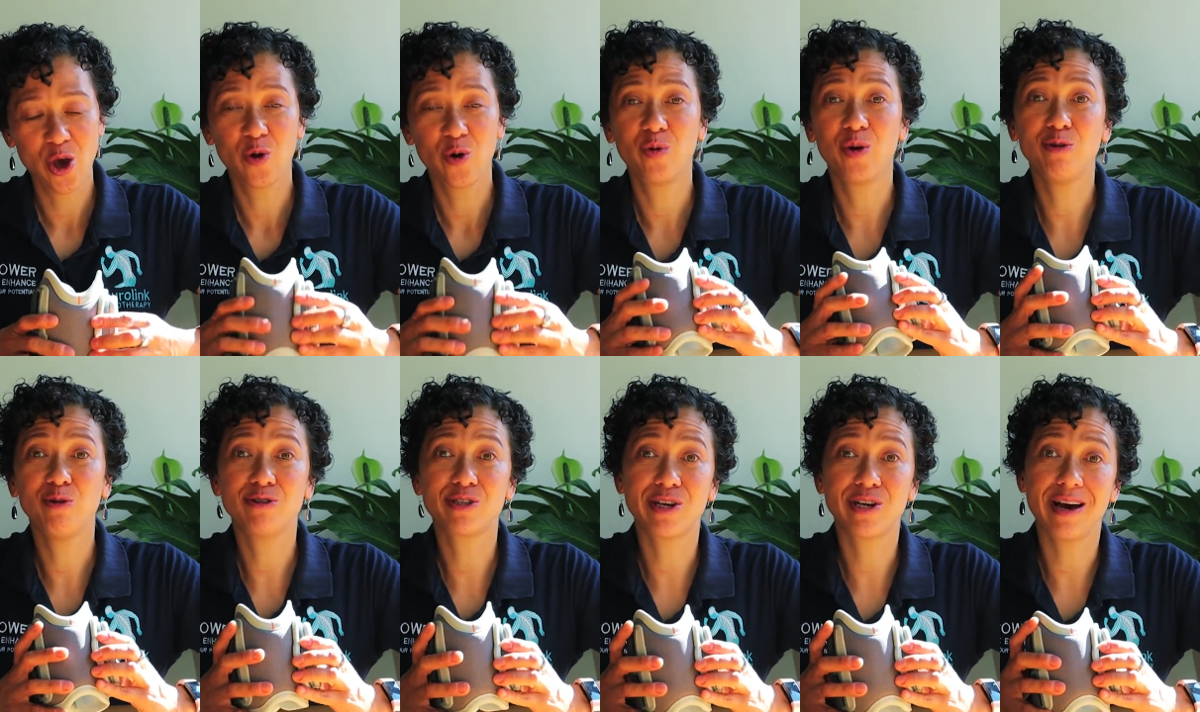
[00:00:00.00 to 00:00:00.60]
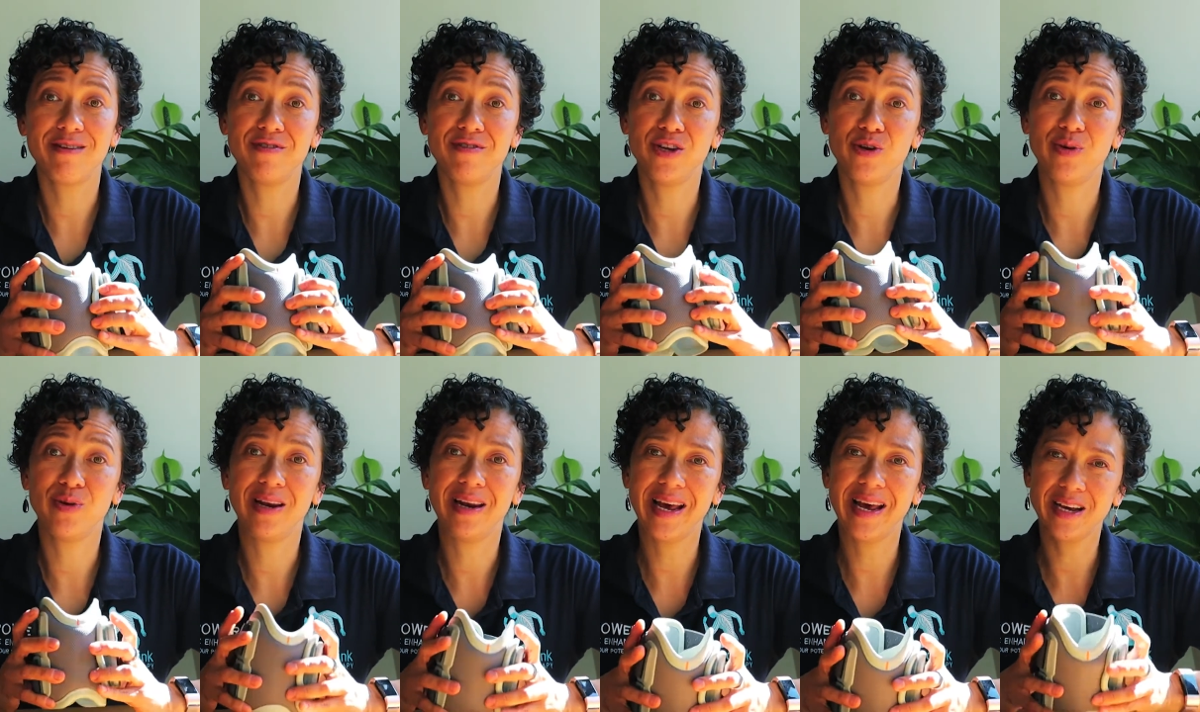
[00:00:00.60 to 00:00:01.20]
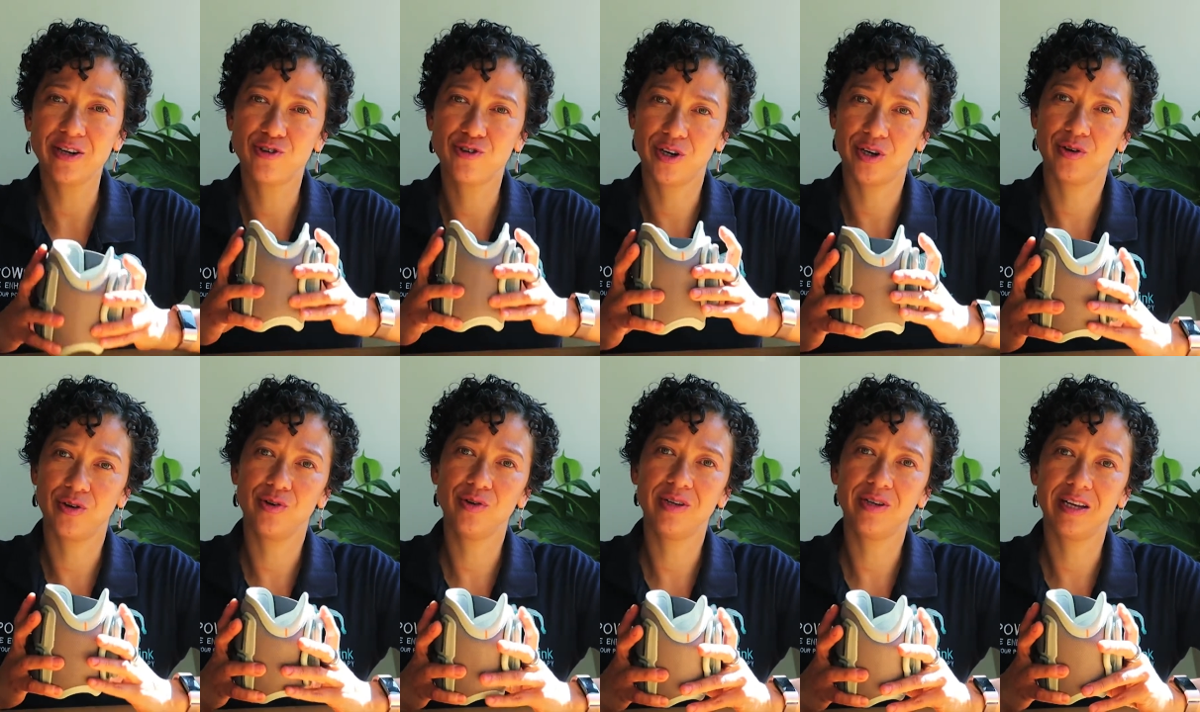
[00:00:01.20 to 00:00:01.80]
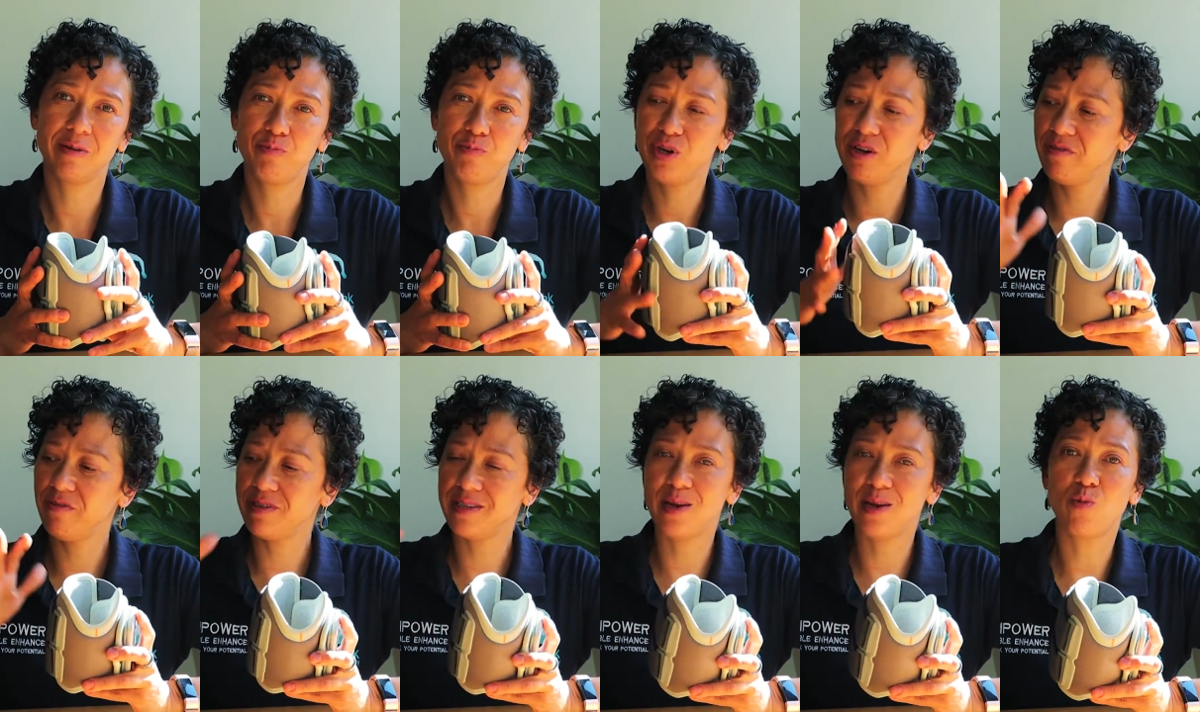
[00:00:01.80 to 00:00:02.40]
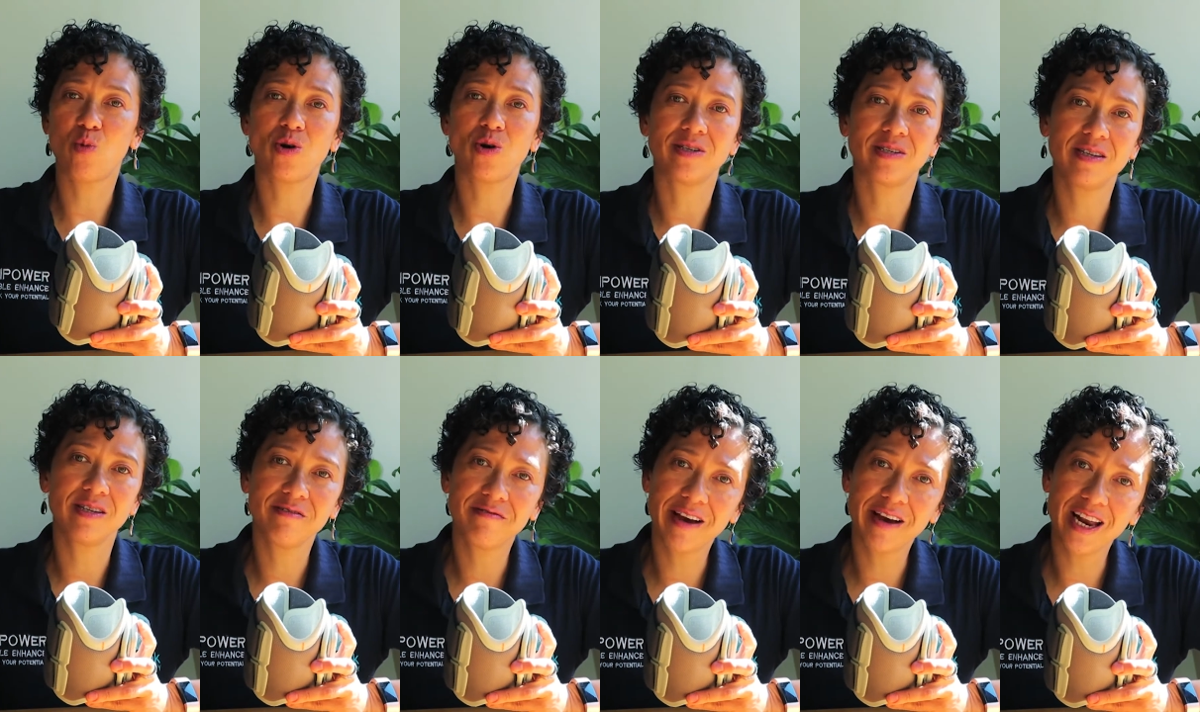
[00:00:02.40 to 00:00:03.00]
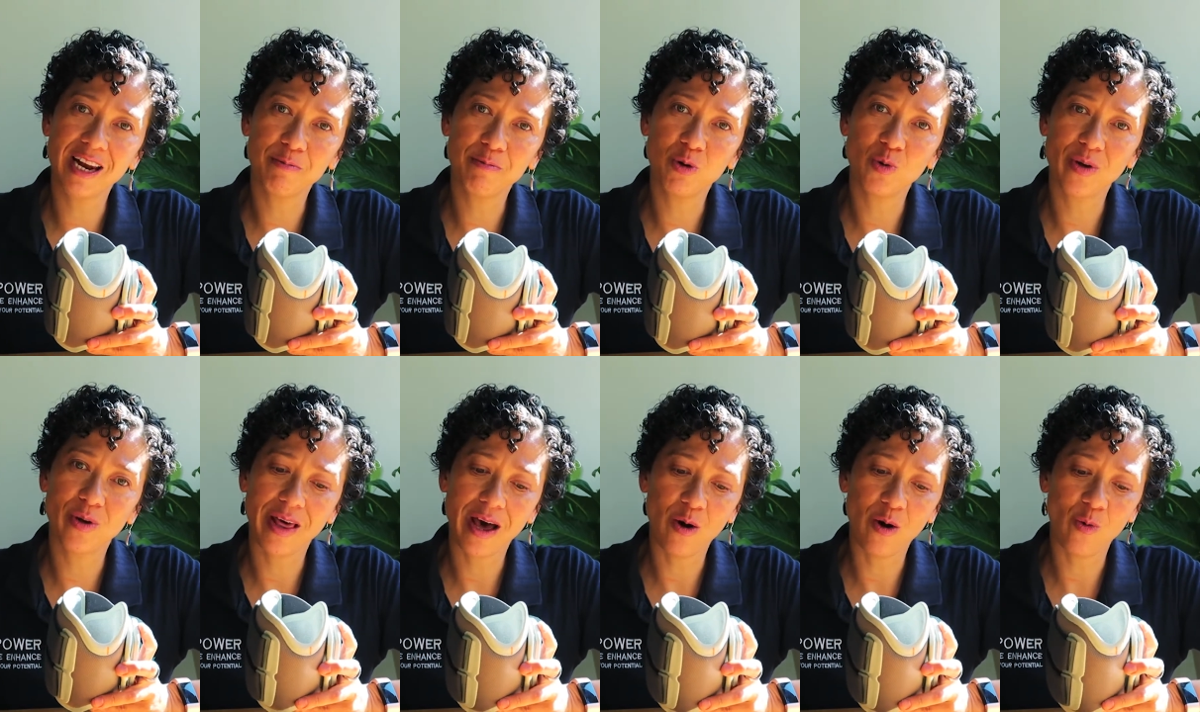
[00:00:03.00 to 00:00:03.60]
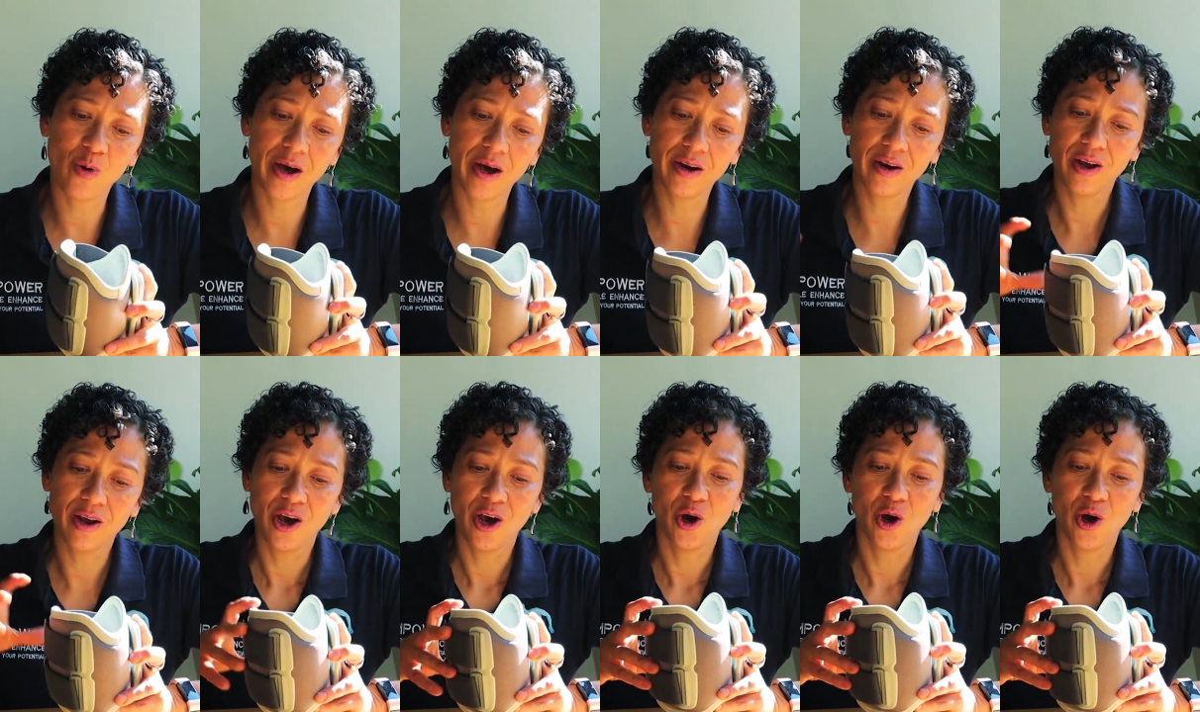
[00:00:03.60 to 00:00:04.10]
We also have a new electrode that previously wasn't available with that one,